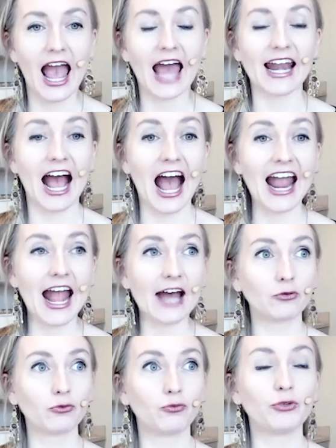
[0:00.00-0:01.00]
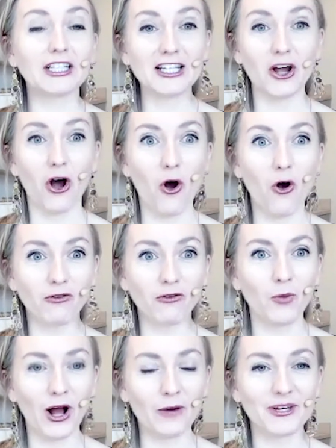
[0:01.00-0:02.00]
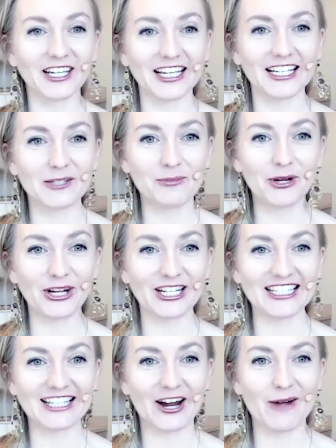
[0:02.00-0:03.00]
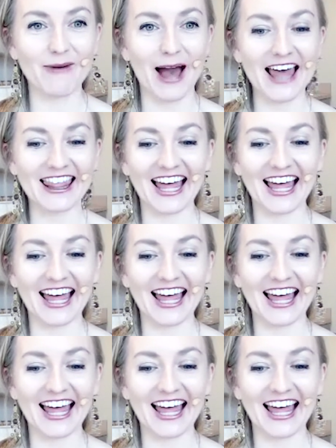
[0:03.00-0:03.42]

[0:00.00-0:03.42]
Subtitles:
and I had a really overwhelming experience, Sarah Beth.